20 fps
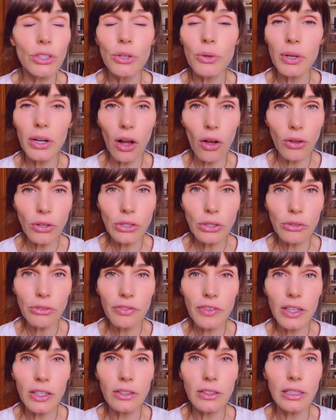So it
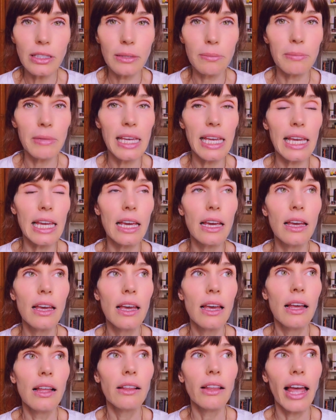also feels to me
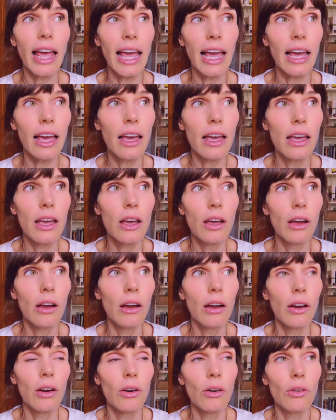like
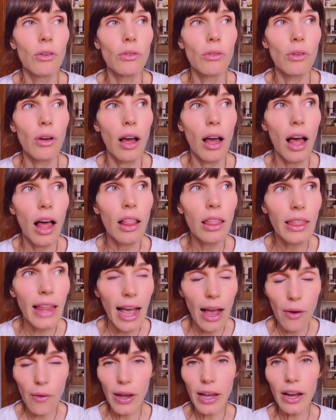
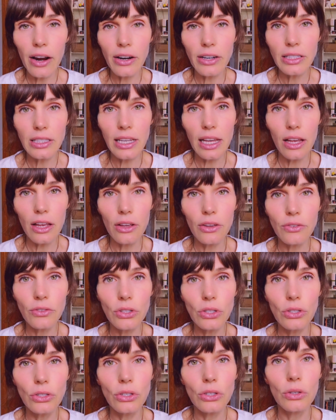allowing
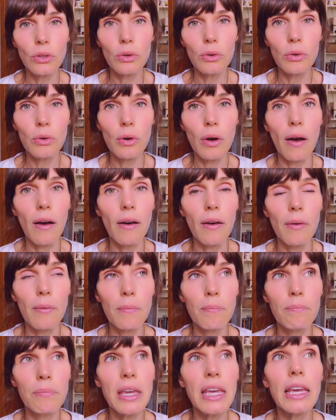ourselves to
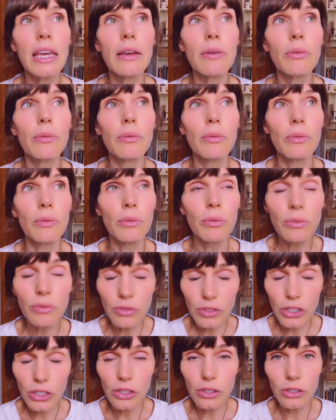be
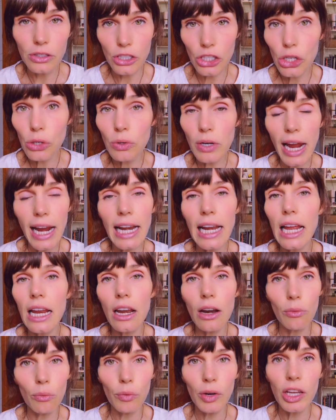
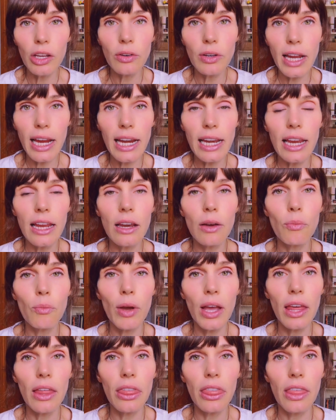united and
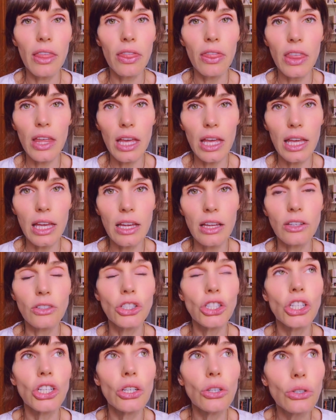reunited with the
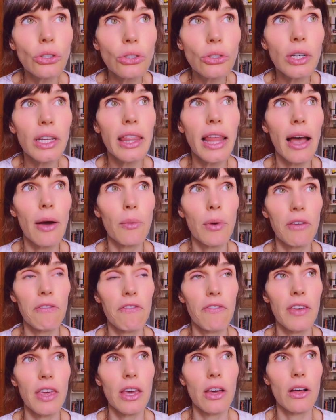children that we
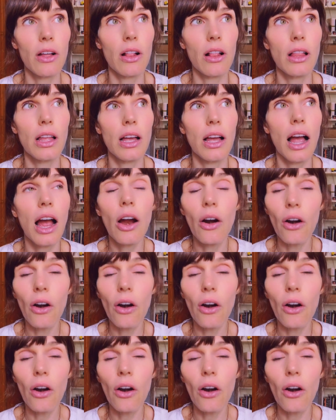feel